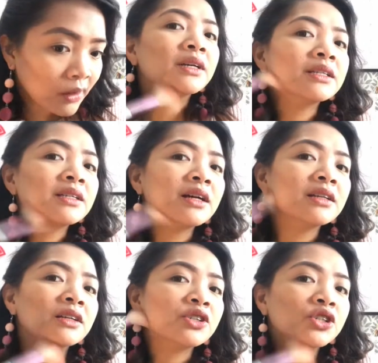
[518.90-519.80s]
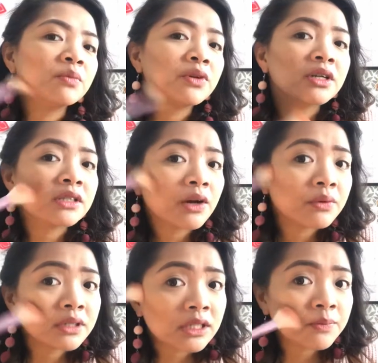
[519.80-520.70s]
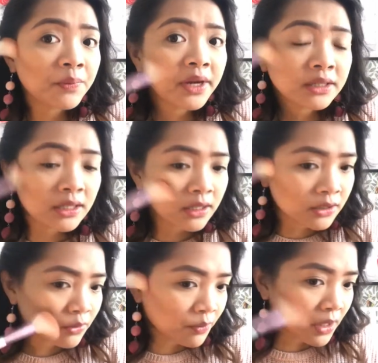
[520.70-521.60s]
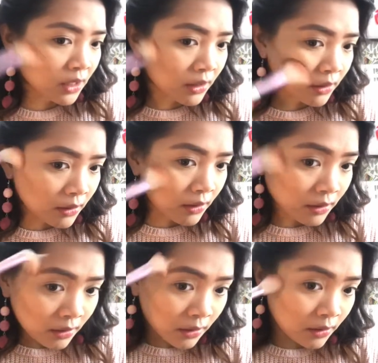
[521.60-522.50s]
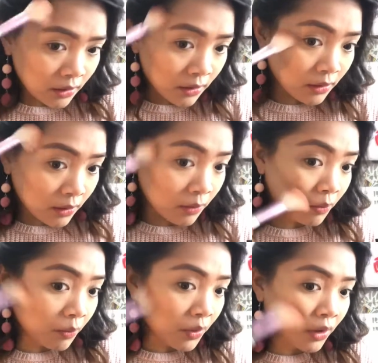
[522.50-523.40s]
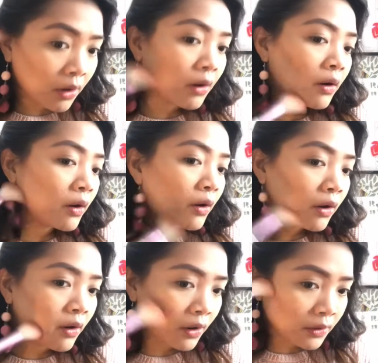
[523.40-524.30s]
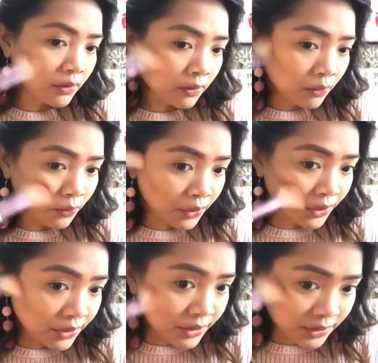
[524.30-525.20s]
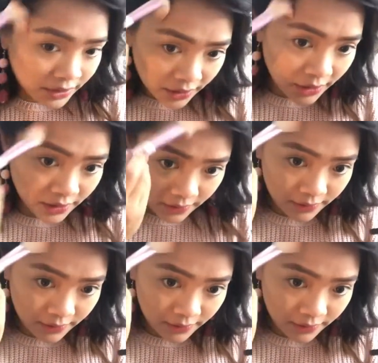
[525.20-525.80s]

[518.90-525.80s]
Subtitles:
It's not as shimmery as I was expecting it to be, but we'll see.